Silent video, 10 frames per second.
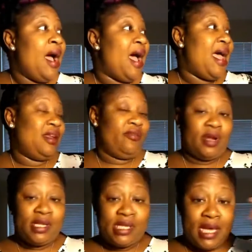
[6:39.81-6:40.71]
I had to
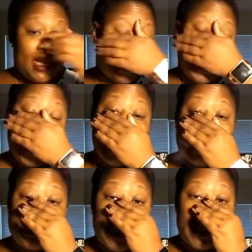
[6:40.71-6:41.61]
run to Atlanta
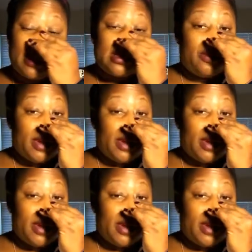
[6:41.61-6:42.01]
and take care of some